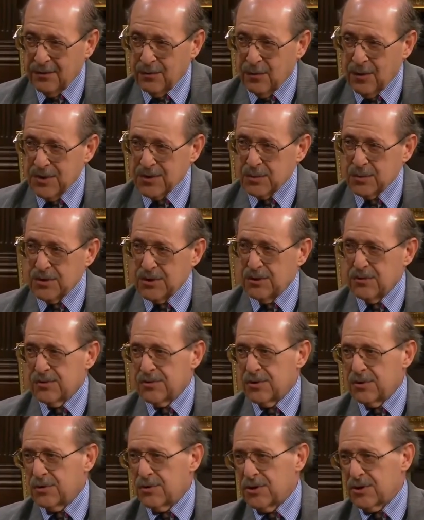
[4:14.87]
Whereas when you use
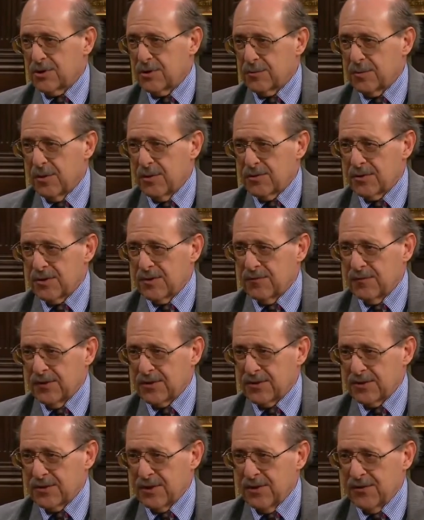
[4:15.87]
a nutritional approach, it
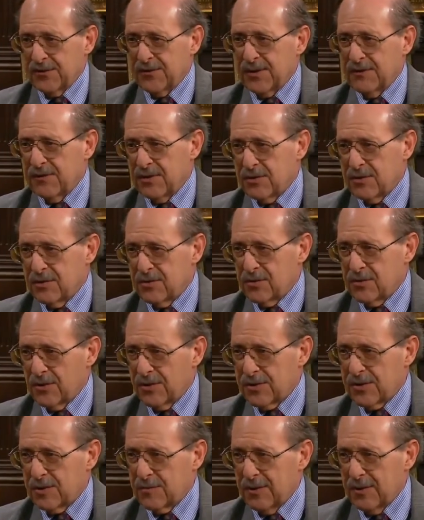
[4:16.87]
fixes all 72 joints.